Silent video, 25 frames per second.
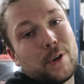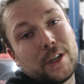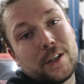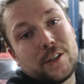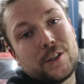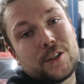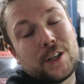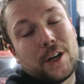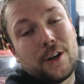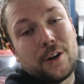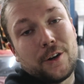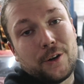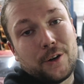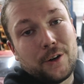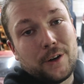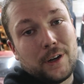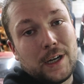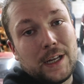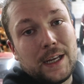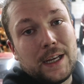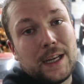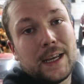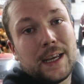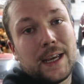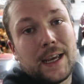we're going to start
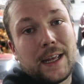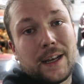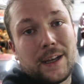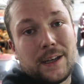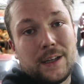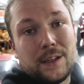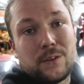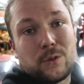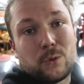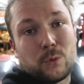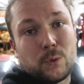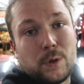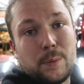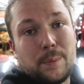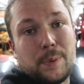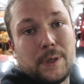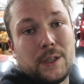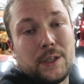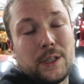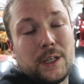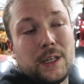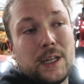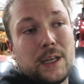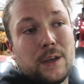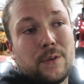early and I need to
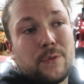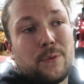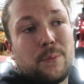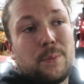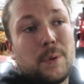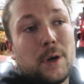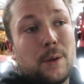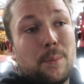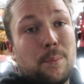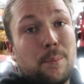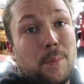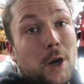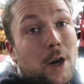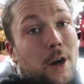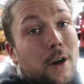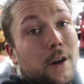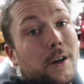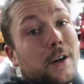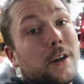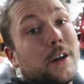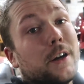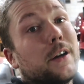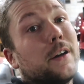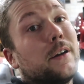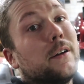rebuild a diff, but
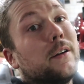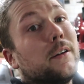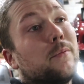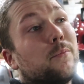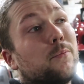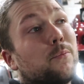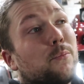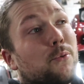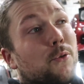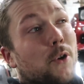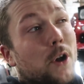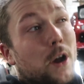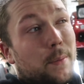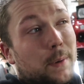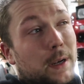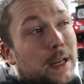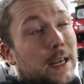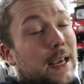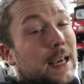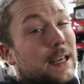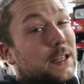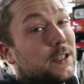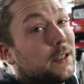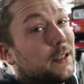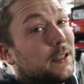Mark
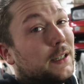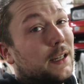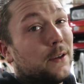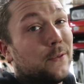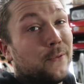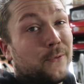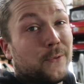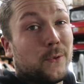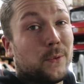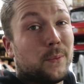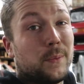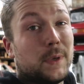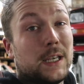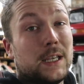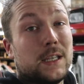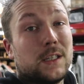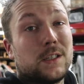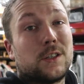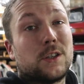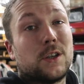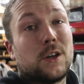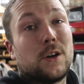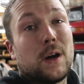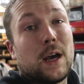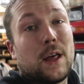probably has a diff for me,
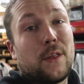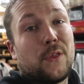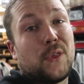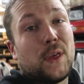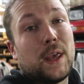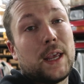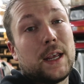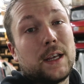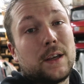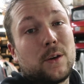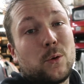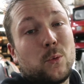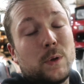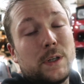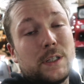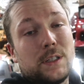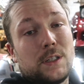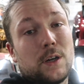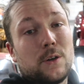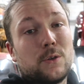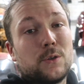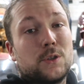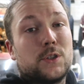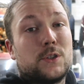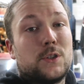so I think
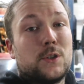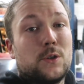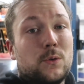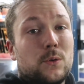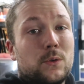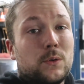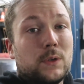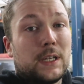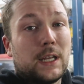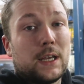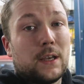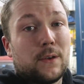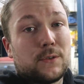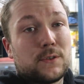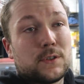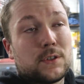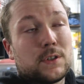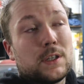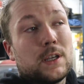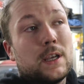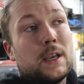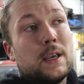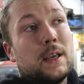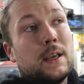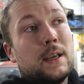with those two
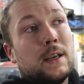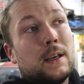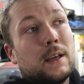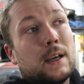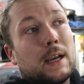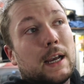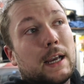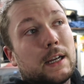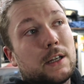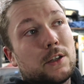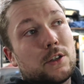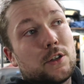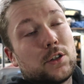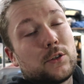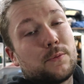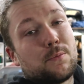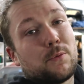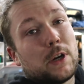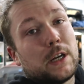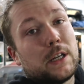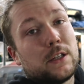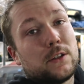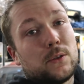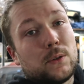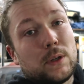diffs, I can just
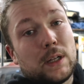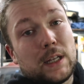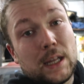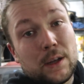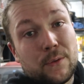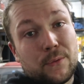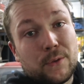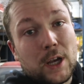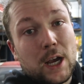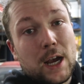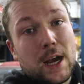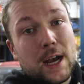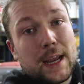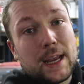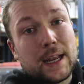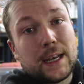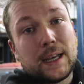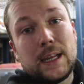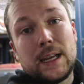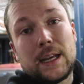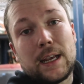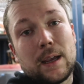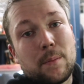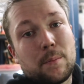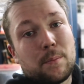bring it to the diff guy
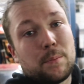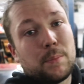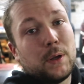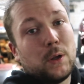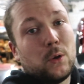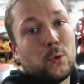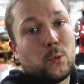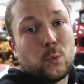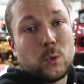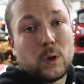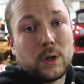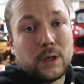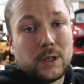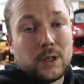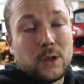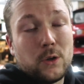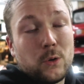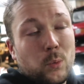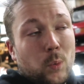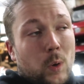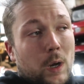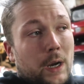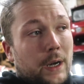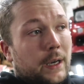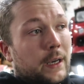and he can build one
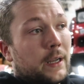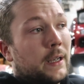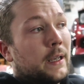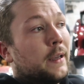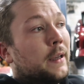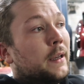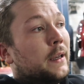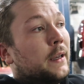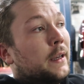good one.